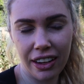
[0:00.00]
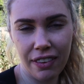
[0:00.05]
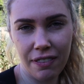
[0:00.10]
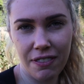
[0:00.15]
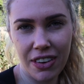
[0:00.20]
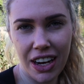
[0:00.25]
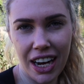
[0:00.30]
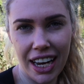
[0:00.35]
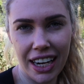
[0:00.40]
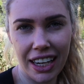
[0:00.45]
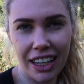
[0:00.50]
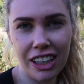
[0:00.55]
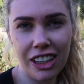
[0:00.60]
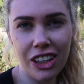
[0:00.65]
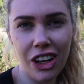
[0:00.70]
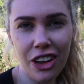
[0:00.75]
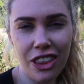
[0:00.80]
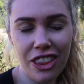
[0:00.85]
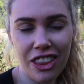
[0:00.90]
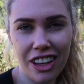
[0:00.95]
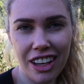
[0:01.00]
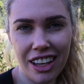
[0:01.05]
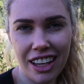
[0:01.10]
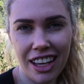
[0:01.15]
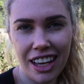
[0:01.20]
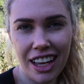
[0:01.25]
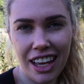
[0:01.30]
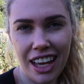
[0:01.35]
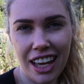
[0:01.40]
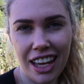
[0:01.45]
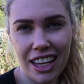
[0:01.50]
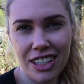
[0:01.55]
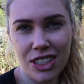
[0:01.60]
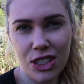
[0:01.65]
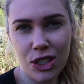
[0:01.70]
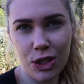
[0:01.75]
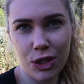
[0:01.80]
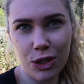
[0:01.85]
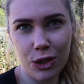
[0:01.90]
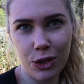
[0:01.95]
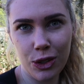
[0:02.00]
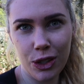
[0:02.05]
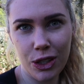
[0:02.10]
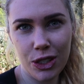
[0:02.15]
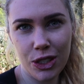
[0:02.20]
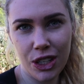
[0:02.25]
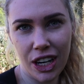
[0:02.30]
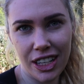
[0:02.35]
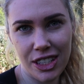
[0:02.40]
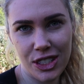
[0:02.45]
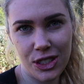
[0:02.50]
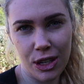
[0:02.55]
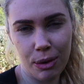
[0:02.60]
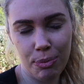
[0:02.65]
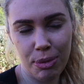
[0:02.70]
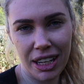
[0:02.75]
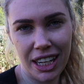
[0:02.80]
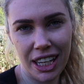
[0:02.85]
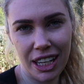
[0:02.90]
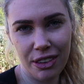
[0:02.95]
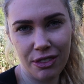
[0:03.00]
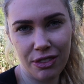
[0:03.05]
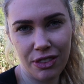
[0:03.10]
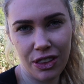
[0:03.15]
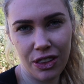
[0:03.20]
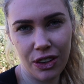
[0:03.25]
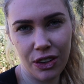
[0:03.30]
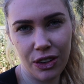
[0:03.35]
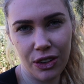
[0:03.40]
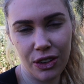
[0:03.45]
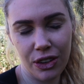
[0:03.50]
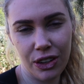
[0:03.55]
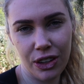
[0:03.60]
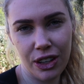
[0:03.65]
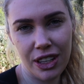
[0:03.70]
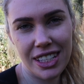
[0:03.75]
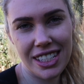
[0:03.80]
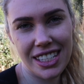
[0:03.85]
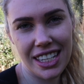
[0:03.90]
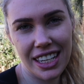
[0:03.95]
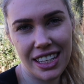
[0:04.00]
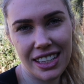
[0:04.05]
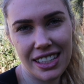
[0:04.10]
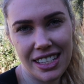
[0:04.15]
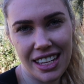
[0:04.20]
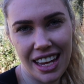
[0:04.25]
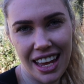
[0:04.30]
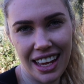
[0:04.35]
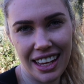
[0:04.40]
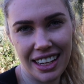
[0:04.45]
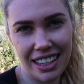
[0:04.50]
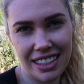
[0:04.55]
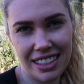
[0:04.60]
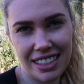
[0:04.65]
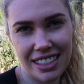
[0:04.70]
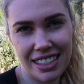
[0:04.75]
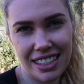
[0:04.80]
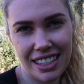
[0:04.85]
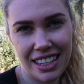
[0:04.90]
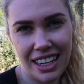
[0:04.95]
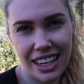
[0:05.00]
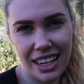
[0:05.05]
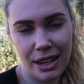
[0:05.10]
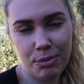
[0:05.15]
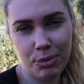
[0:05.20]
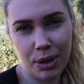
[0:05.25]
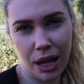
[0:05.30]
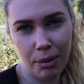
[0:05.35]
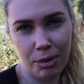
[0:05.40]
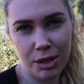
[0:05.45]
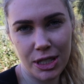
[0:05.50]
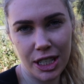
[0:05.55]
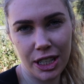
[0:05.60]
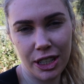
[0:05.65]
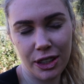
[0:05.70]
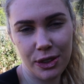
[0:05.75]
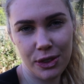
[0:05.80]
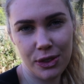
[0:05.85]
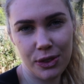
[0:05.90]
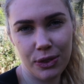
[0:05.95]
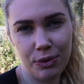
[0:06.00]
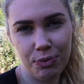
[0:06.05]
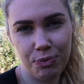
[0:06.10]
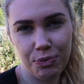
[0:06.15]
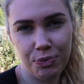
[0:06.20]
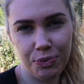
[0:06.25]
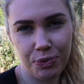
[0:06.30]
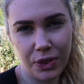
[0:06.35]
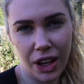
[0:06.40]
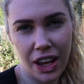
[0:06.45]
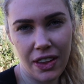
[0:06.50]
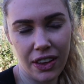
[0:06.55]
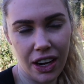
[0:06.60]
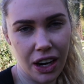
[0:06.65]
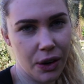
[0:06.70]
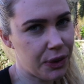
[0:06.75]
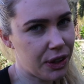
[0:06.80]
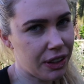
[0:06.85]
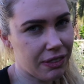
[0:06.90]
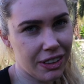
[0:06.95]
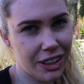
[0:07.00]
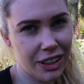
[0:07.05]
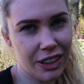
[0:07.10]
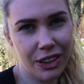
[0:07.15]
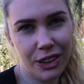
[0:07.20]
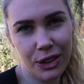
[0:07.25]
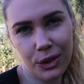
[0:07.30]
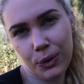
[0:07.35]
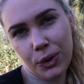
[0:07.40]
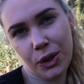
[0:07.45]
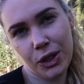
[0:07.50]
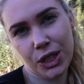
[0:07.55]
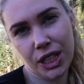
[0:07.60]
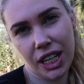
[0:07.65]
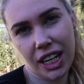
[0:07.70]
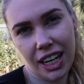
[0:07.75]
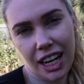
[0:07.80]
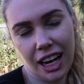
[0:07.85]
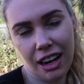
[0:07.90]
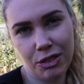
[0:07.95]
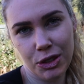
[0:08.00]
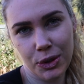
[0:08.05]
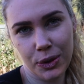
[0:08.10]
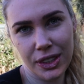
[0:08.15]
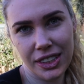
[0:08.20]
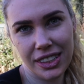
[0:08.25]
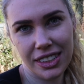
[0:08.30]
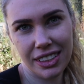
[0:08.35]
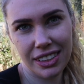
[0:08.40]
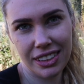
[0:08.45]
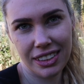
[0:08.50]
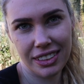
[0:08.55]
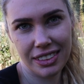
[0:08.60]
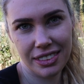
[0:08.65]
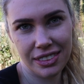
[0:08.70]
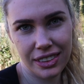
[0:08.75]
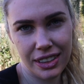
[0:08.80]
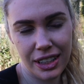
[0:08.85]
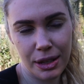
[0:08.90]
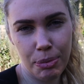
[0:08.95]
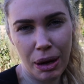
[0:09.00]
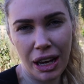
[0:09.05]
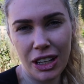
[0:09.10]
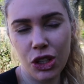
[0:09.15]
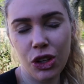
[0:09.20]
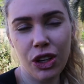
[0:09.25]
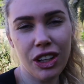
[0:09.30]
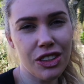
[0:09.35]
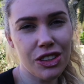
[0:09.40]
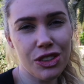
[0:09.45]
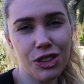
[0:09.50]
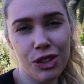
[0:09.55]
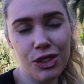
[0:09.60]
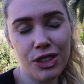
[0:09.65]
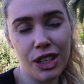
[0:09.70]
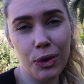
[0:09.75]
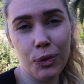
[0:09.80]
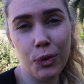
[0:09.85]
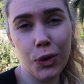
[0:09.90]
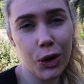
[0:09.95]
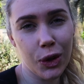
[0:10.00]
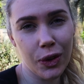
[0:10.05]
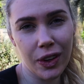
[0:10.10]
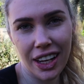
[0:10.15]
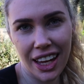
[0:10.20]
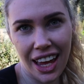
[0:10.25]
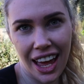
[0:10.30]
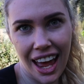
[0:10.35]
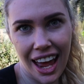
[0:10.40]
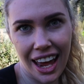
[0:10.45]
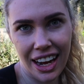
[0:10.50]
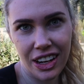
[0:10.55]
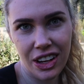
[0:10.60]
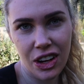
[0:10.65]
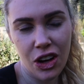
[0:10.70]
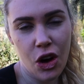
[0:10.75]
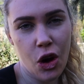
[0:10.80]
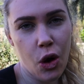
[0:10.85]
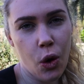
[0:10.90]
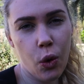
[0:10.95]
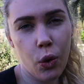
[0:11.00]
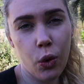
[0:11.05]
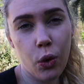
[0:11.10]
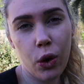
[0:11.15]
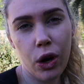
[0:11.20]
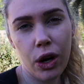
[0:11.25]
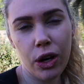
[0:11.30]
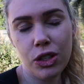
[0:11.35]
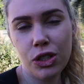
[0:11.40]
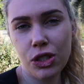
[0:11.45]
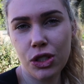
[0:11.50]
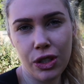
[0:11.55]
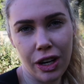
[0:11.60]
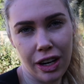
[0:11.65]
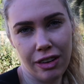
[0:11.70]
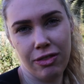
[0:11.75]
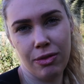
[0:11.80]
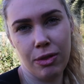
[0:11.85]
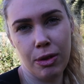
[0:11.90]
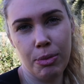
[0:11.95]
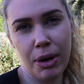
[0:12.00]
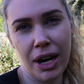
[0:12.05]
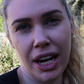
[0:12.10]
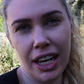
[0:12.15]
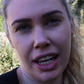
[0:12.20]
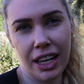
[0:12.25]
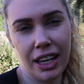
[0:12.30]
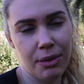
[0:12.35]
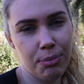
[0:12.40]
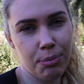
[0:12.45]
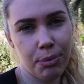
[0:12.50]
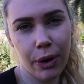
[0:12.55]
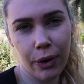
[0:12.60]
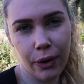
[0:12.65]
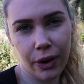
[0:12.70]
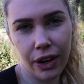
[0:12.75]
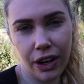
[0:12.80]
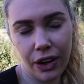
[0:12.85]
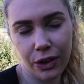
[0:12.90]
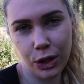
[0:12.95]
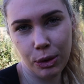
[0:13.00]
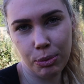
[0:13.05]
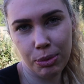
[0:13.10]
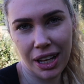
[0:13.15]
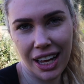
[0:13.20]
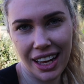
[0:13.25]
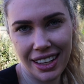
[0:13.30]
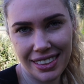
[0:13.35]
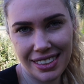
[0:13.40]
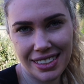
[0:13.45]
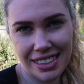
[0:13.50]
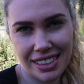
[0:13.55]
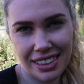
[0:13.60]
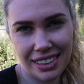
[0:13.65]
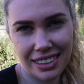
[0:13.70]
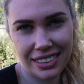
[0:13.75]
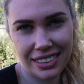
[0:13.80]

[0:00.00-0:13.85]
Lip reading: fine cloth to try and stop any of the seeds and plant material, and then I'll give it a good wash out afterwards. But you can just use a watering can or straight from the bucket and pour it on your plants.